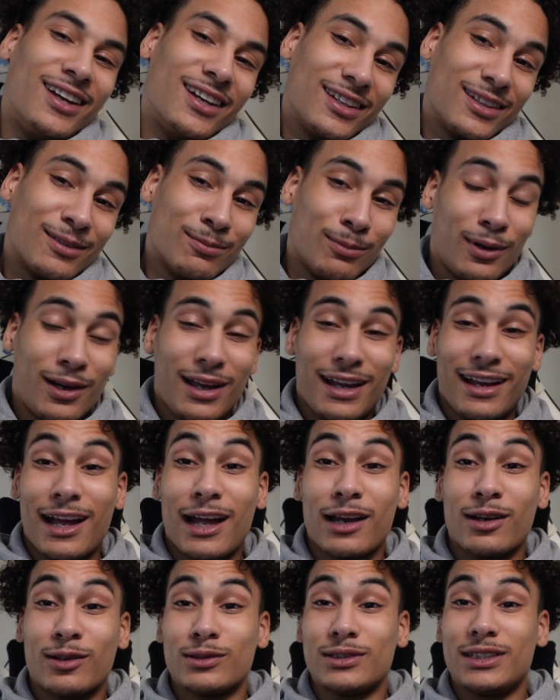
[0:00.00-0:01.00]
Your boy ain't
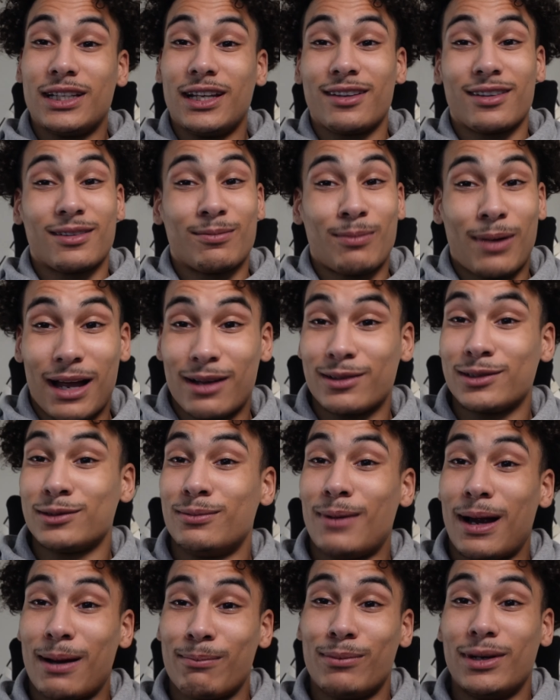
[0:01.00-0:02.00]
got no ten miles with
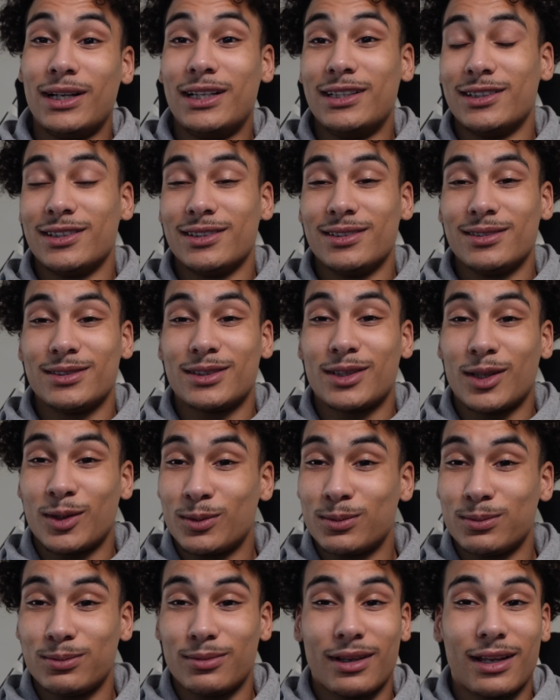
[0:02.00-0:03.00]
my brother,
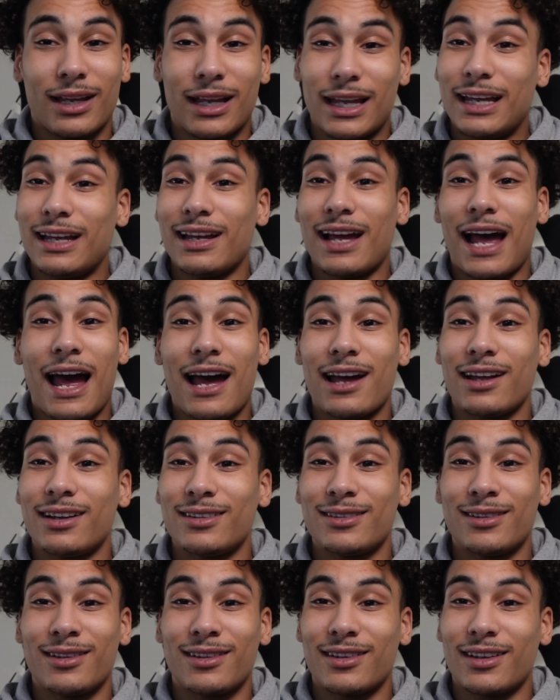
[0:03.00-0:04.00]
so he hot.
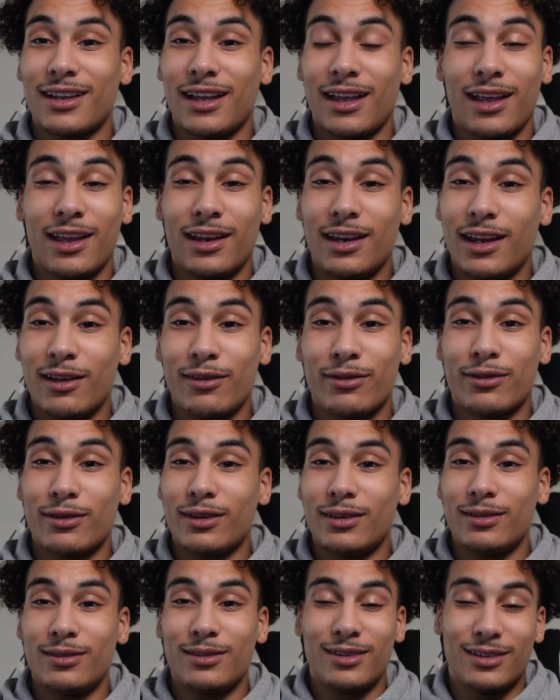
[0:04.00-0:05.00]
It hit
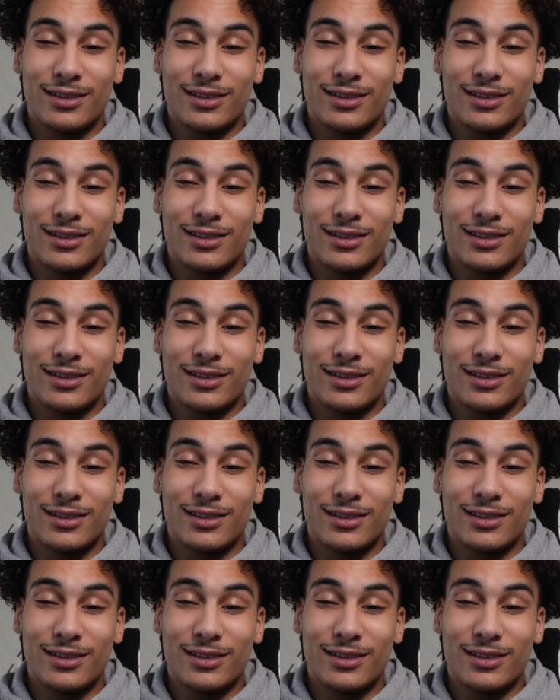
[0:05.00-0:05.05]
different.